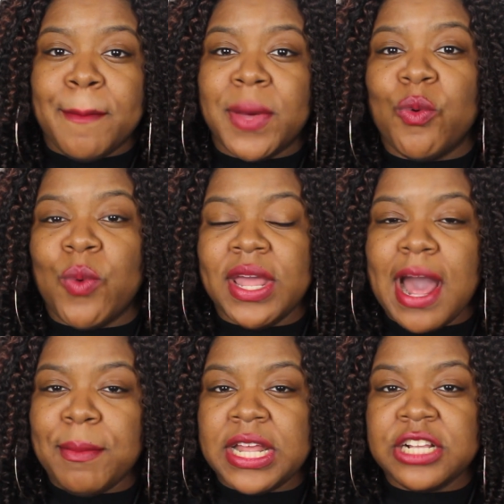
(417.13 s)
but when
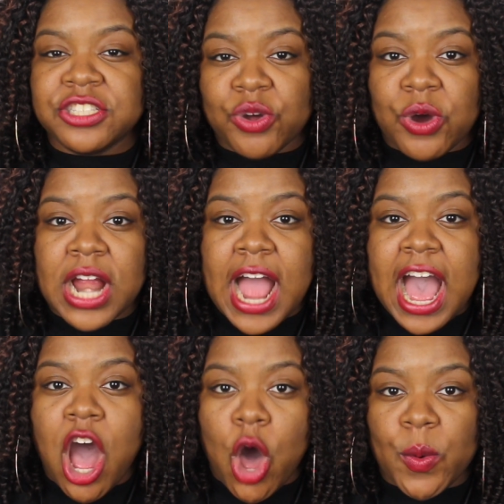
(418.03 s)
I'm in a store,
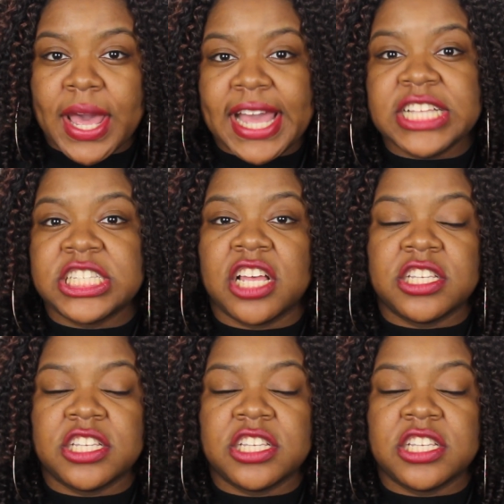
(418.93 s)
I always